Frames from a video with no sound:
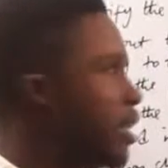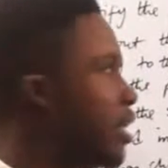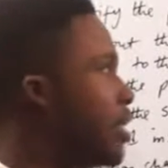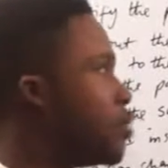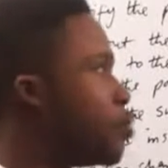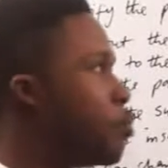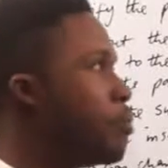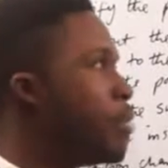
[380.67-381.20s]

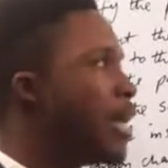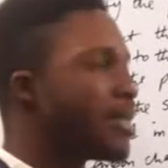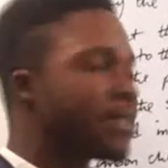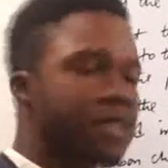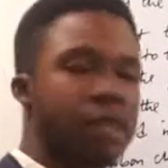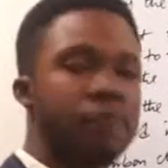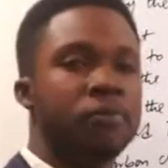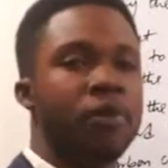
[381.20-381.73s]
it will be as
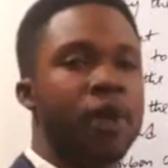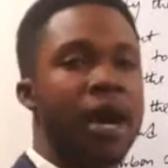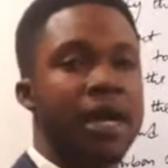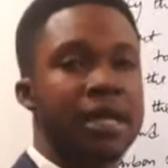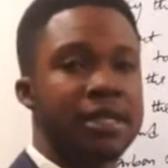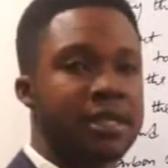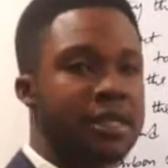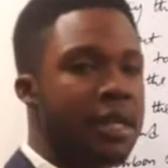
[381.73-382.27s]
simple
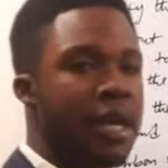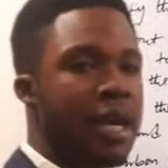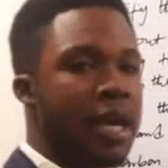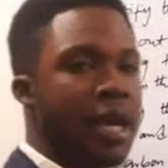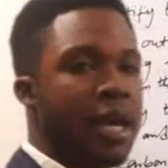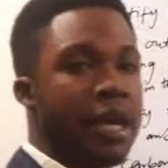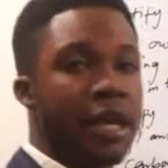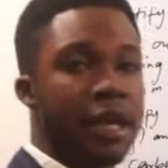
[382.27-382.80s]
as
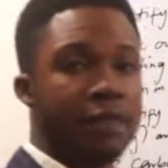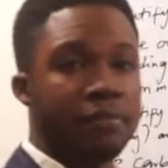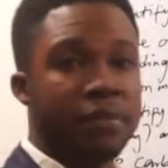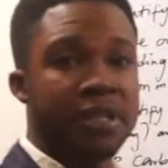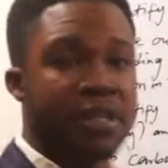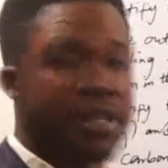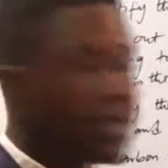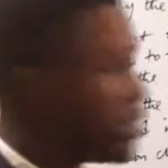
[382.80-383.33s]
A, B,
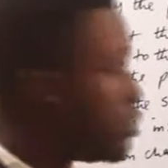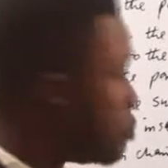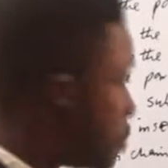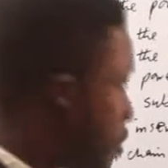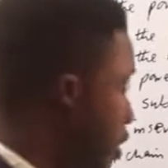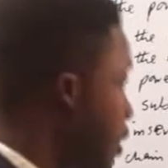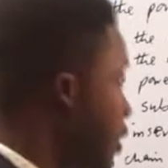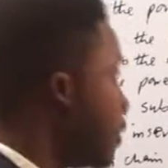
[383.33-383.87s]
C to
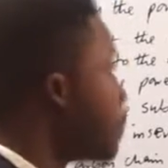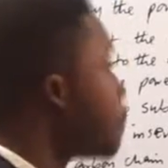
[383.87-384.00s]
Z.